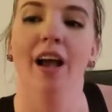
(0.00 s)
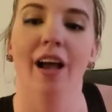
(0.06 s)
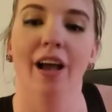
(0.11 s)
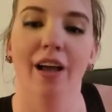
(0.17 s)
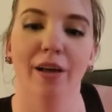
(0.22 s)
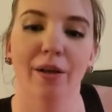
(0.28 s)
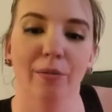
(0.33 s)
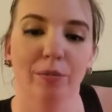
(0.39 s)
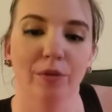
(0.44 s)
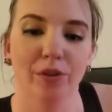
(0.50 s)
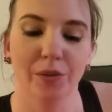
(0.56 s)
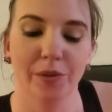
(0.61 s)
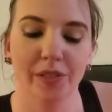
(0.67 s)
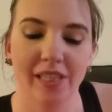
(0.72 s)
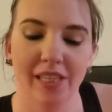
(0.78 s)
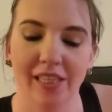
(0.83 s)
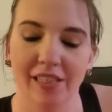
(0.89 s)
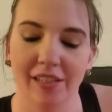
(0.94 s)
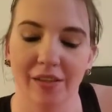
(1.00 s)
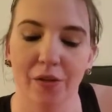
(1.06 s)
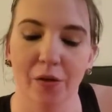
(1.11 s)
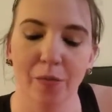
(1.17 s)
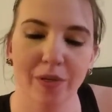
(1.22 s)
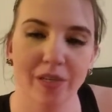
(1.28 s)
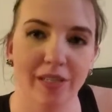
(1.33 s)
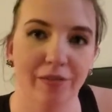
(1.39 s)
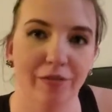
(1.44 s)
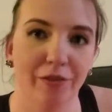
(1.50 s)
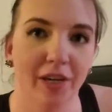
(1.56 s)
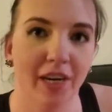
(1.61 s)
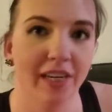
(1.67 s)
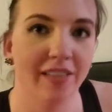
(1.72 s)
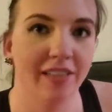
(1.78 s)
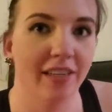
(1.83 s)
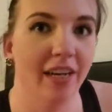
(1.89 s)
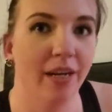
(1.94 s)
We're doing things a little bit
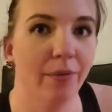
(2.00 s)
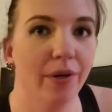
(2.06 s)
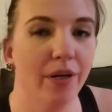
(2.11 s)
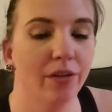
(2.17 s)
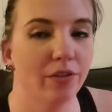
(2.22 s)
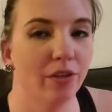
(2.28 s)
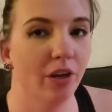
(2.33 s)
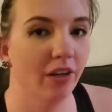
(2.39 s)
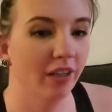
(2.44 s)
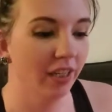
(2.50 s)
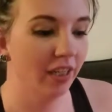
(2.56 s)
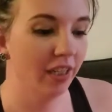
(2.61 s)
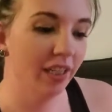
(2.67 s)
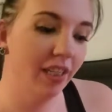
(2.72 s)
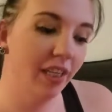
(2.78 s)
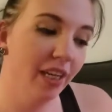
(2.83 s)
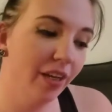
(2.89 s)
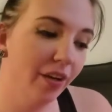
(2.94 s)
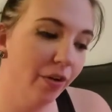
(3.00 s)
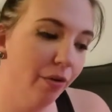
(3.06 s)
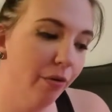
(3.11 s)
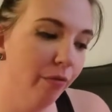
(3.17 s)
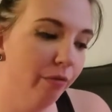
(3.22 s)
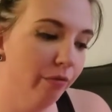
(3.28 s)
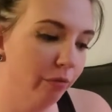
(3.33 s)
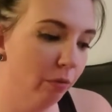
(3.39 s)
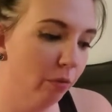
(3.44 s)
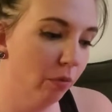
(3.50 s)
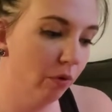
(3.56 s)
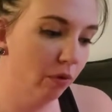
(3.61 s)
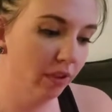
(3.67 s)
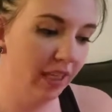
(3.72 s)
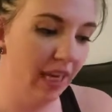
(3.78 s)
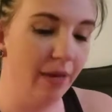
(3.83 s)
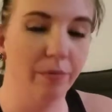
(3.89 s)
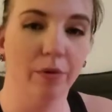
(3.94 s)
different, and today we are talking keto
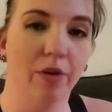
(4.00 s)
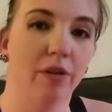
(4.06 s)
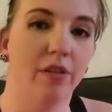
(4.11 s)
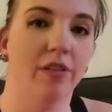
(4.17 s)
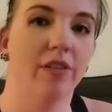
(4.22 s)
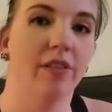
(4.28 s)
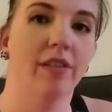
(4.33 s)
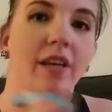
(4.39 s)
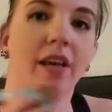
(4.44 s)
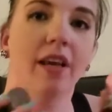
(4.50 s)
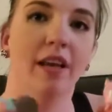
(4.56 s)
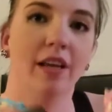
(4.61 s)
for gamers.